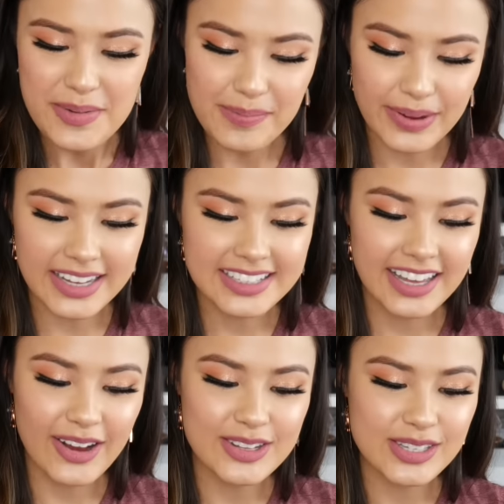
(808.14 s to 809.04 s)
But
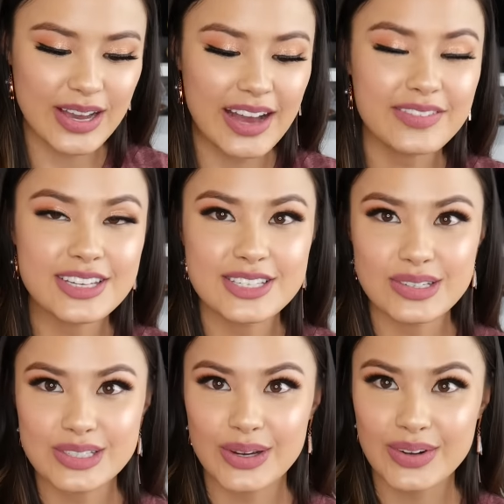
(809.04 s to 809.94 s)
they also have the
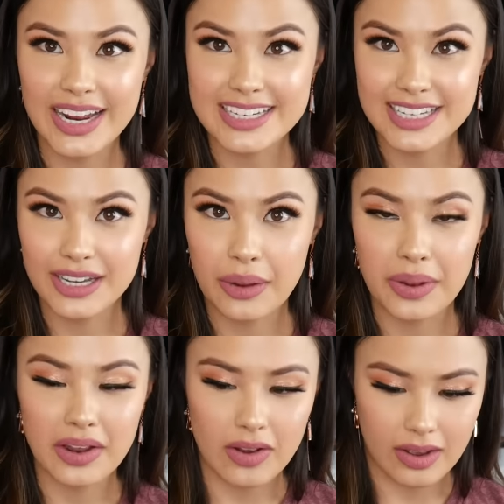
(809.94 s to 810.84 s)
two-tone idea
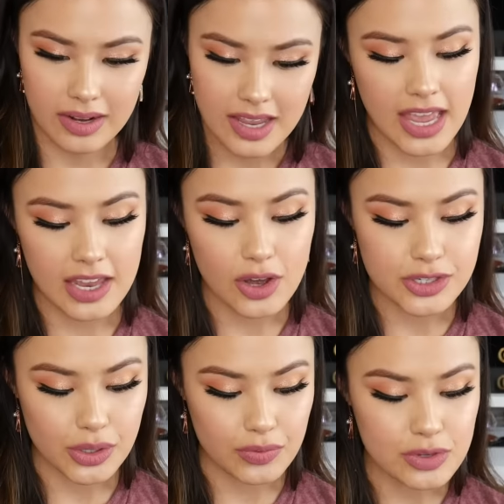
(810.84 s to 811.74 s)
going on. And
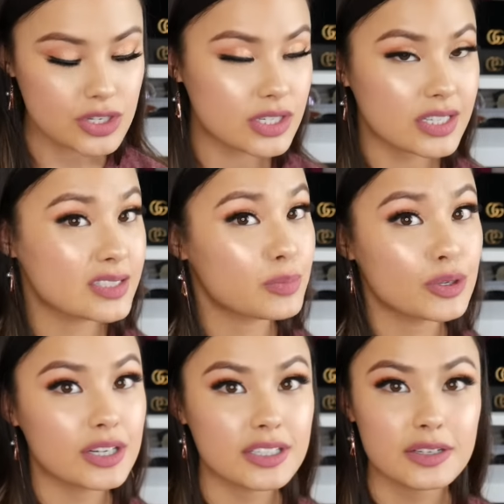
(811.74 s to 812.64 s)
also, if you just
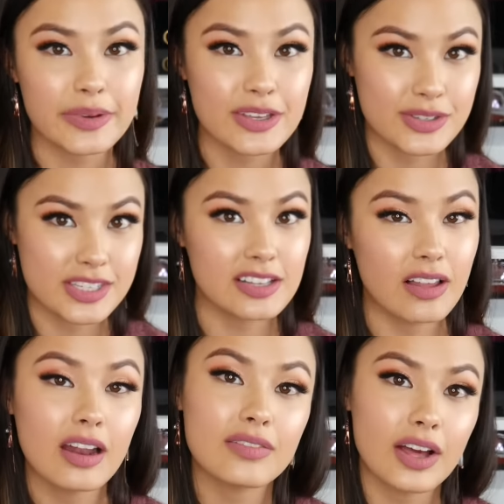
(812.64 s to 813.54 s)
explore a little bit, you'll see a
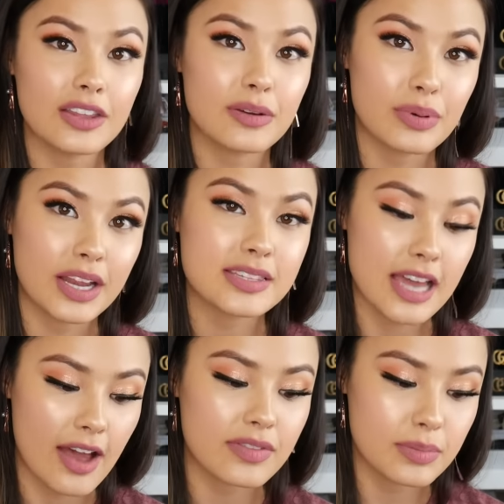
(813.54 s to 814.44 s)
lot of other brands
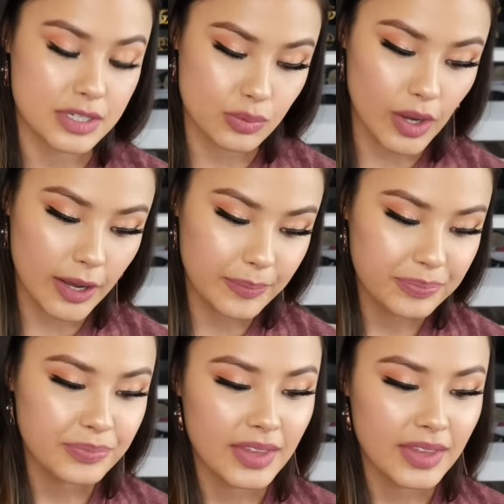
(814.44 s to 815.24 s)
have them as well.